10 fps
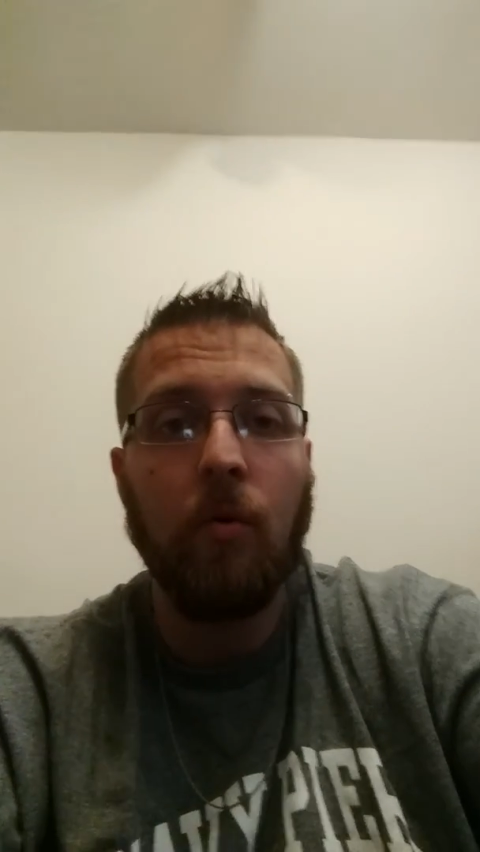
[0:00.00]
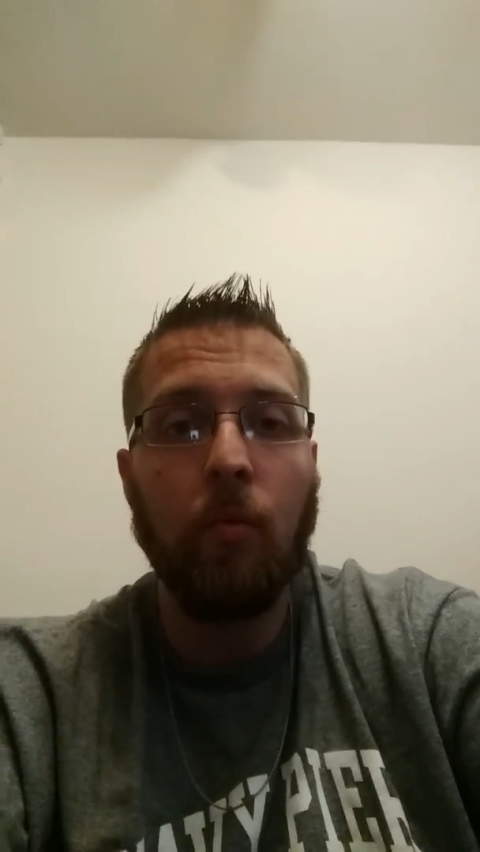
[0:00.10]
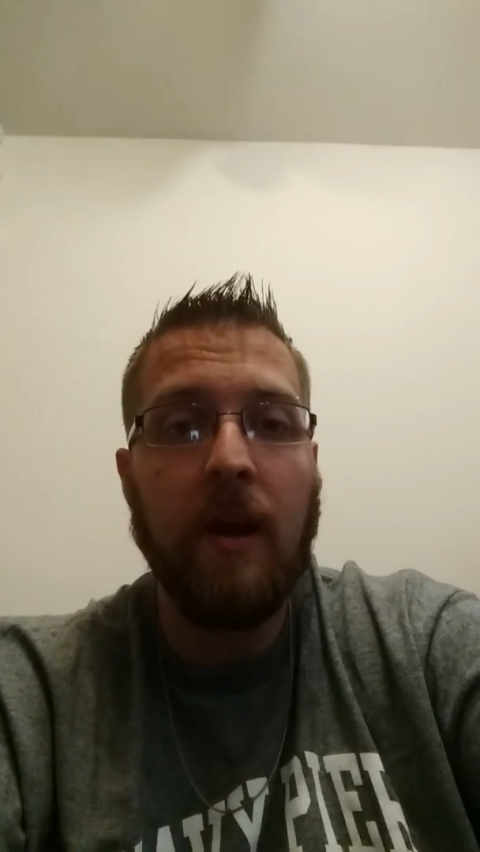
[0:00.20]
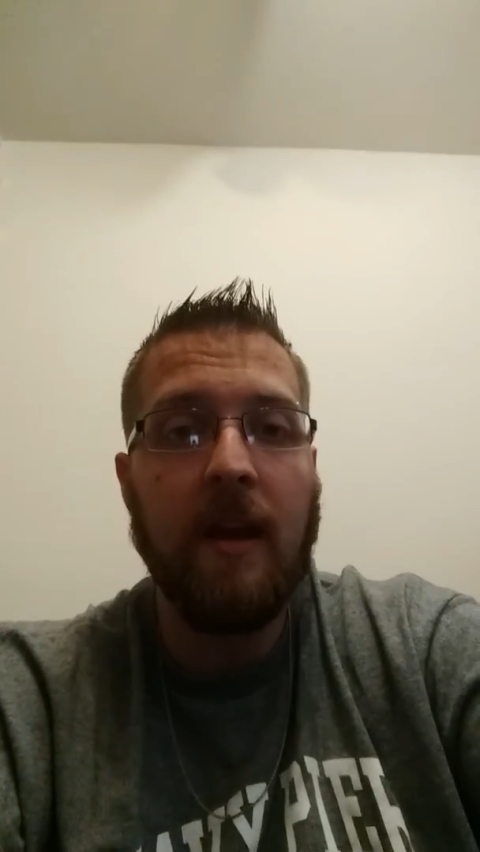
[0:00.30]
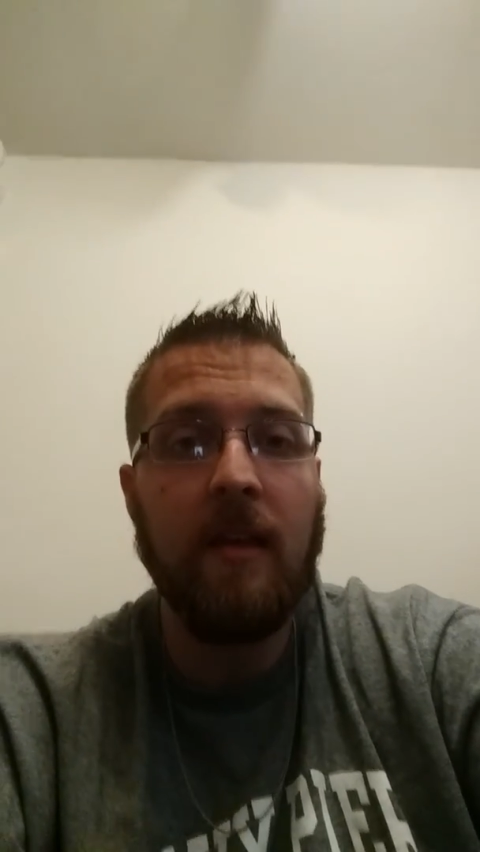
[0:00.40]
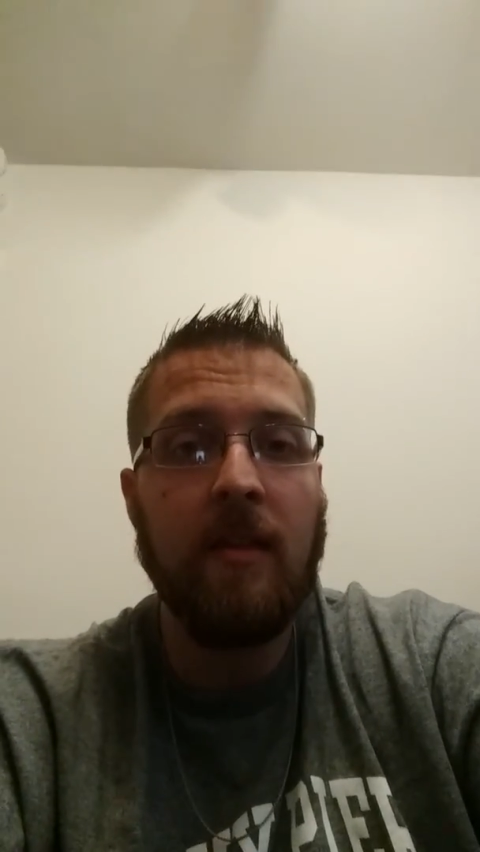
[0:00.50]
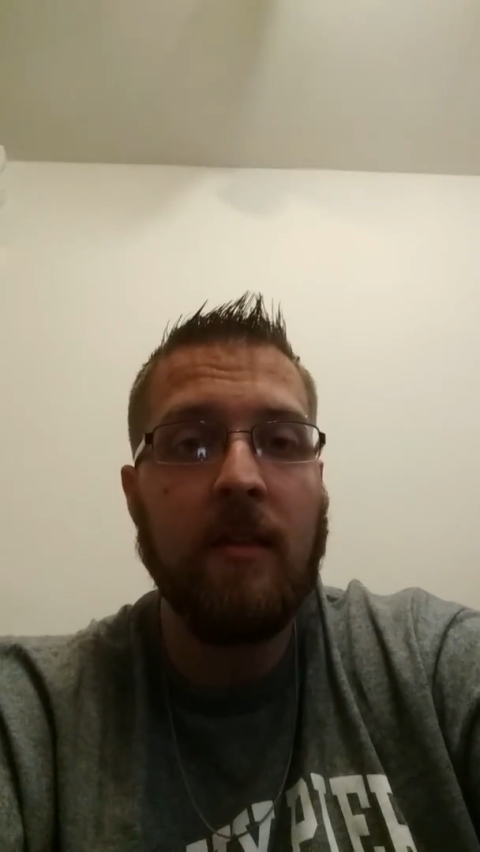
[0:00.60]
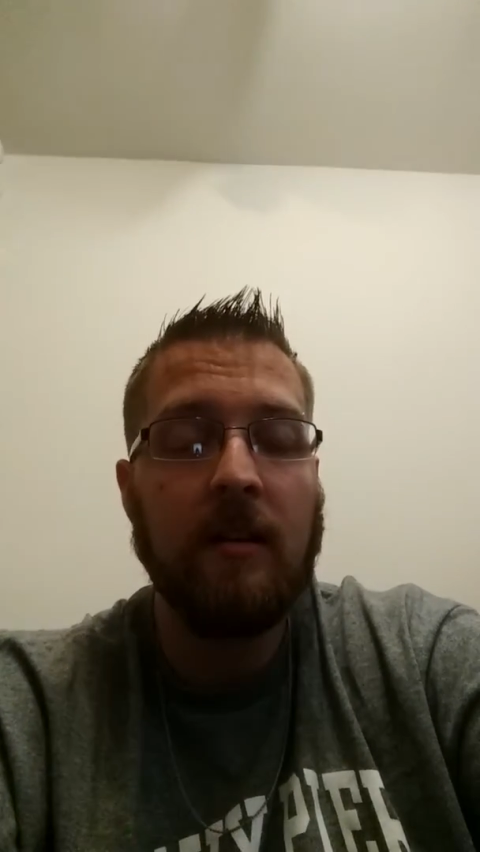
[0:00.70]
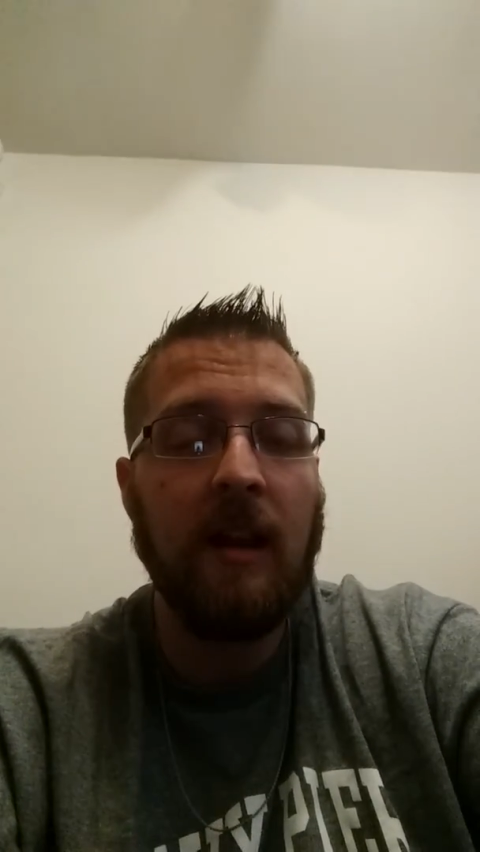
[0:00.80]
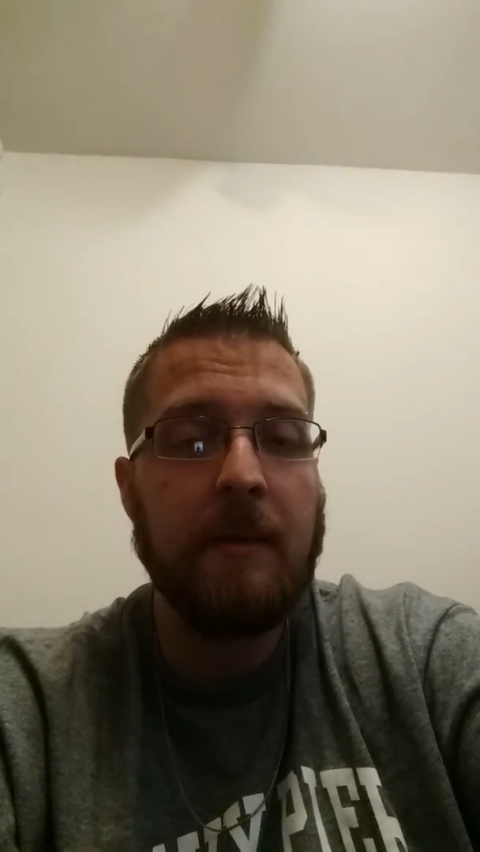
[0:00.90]
with
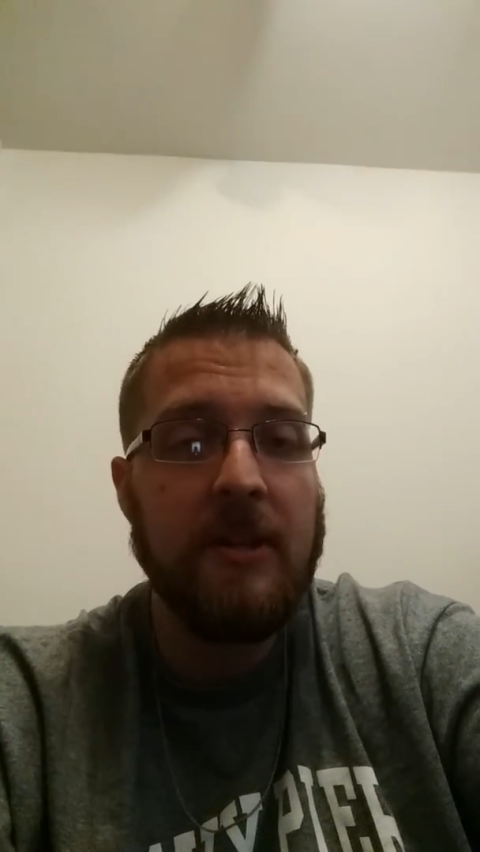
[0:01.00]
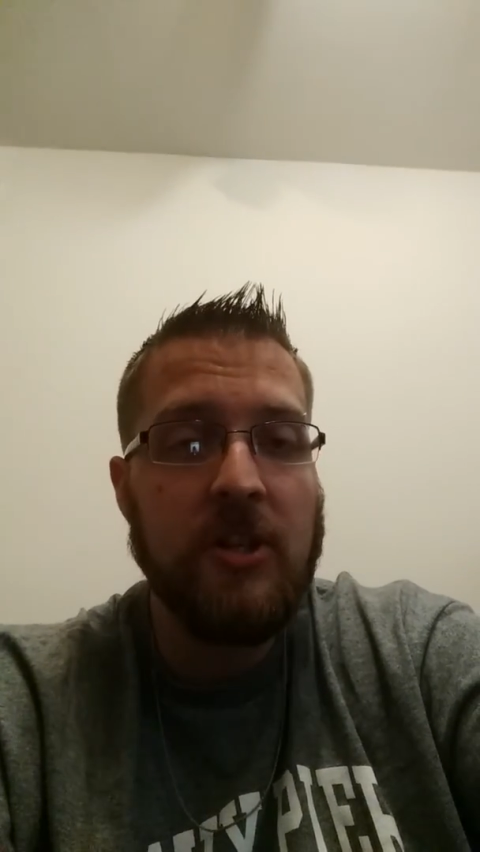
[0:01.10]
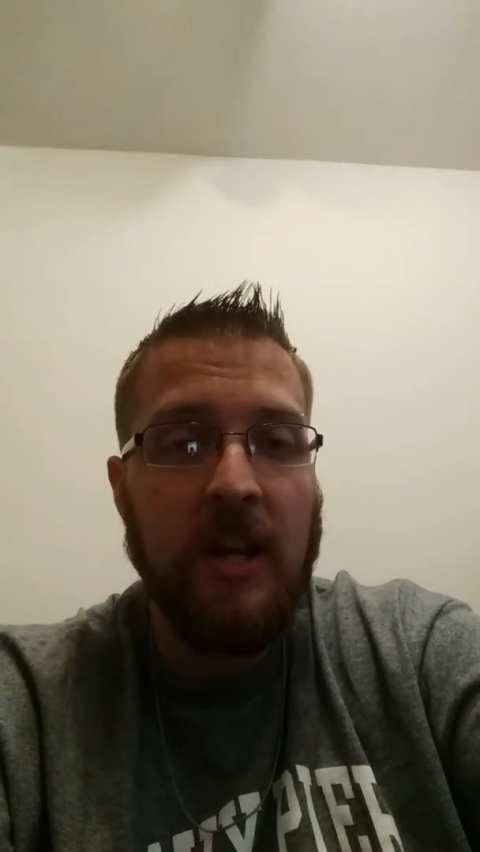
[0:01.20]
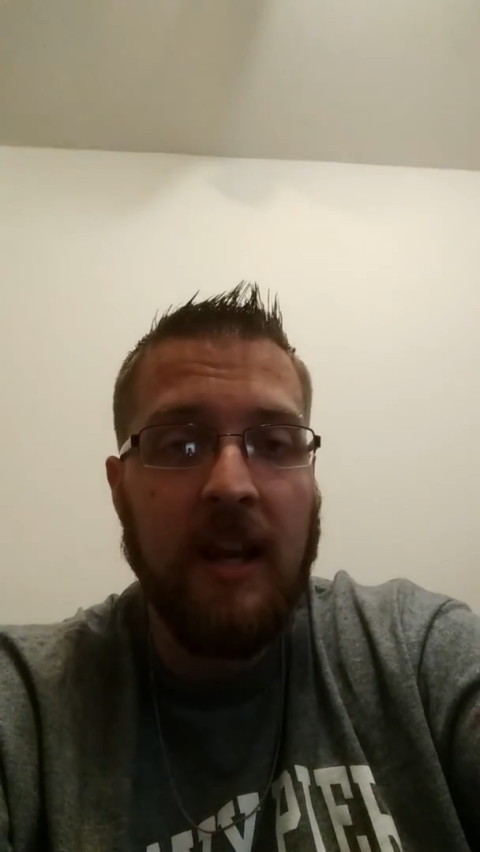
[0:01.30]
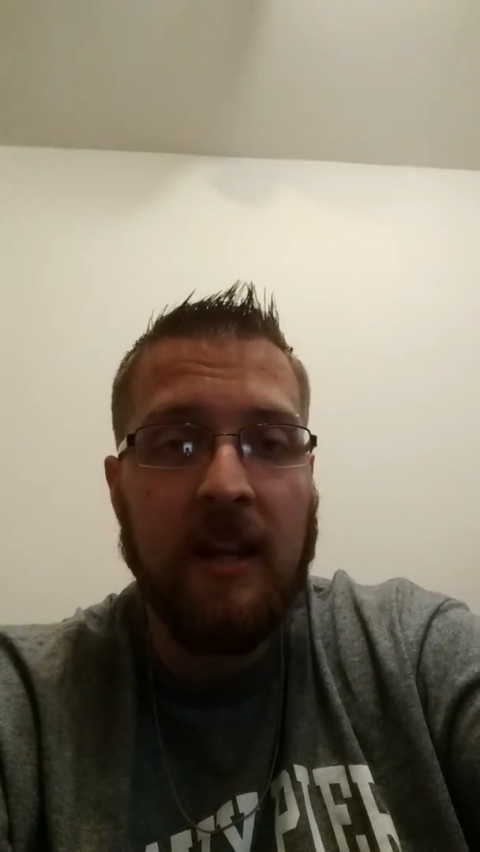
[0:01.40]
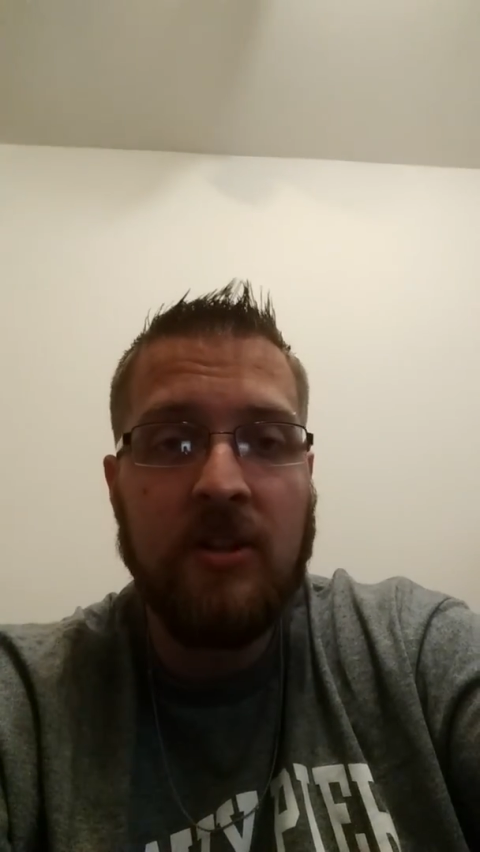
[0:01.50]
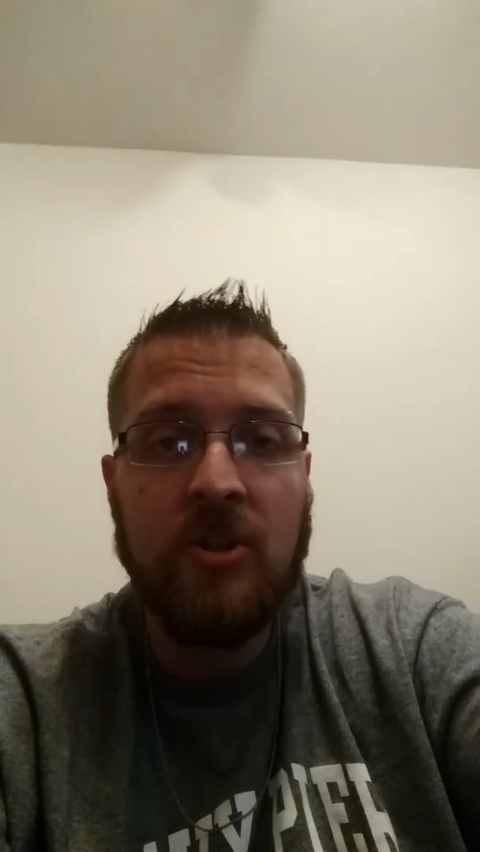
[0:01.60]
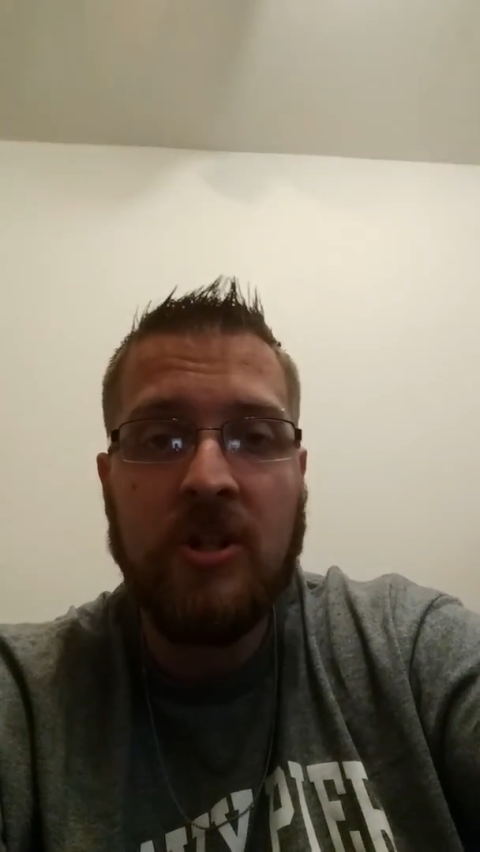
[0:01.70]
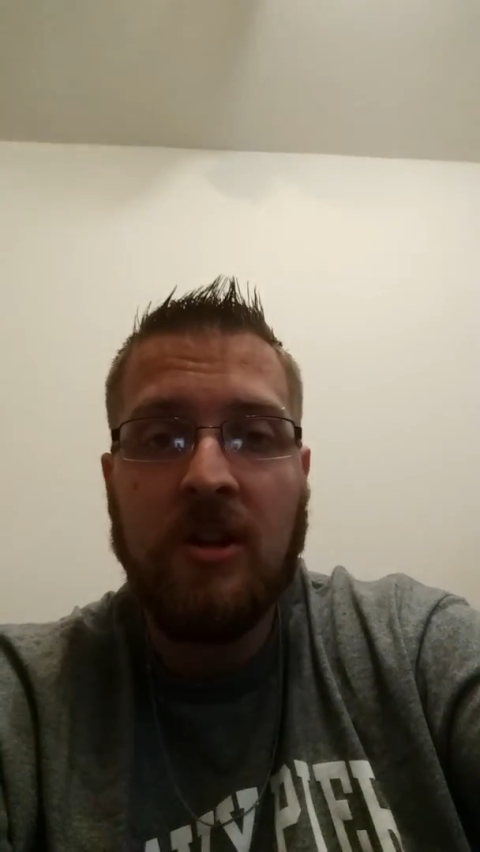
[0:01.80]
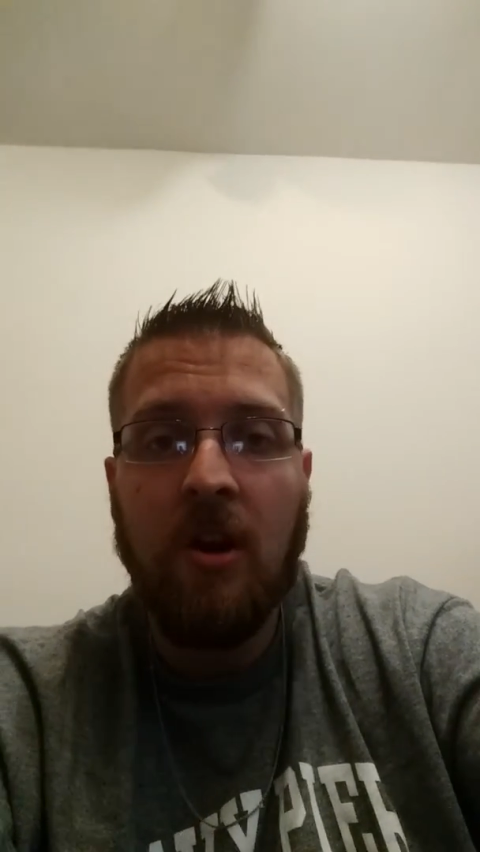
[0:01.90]
climate change.